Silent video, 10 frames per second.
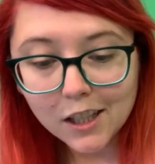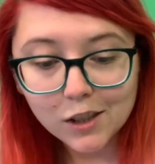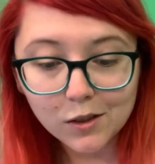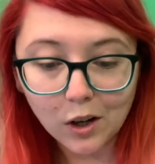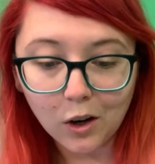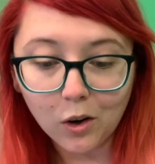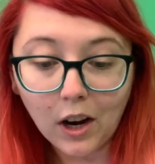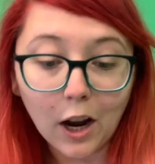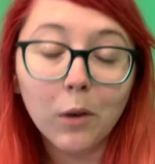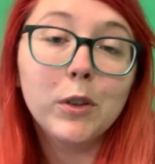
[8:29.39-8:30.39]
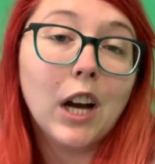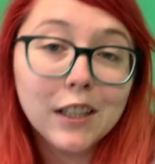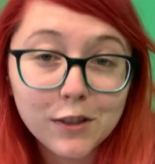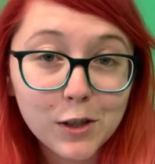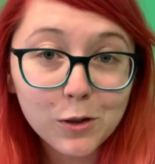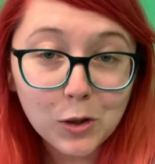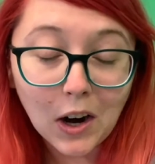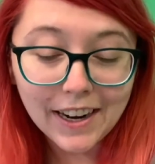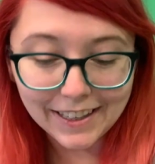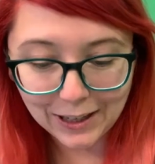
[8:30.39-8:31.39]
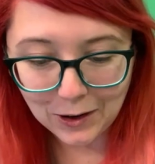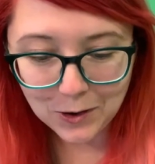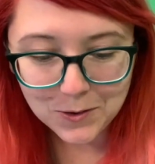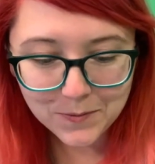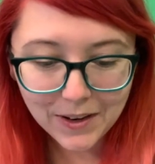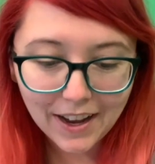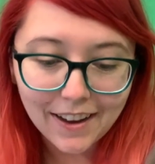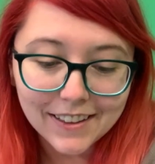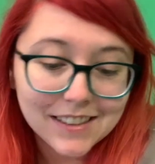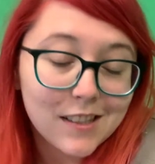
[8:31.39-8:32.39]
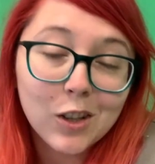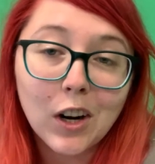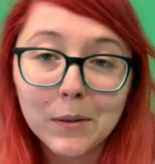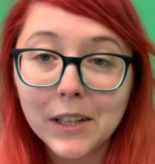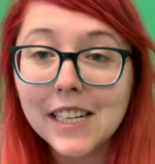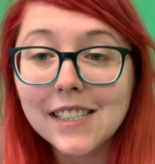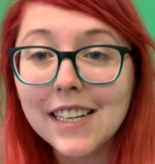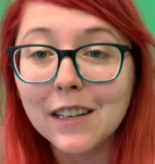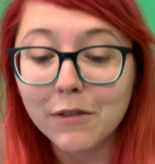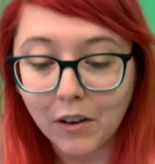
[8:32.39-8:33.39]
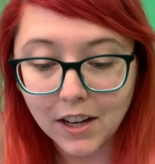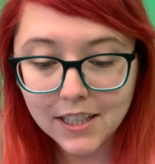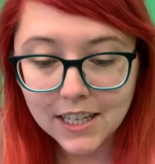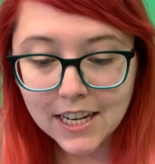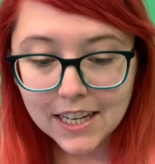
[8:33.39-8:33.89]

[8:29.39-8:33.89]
So I hope you guys do try it at home. It's incredibly easy and fun.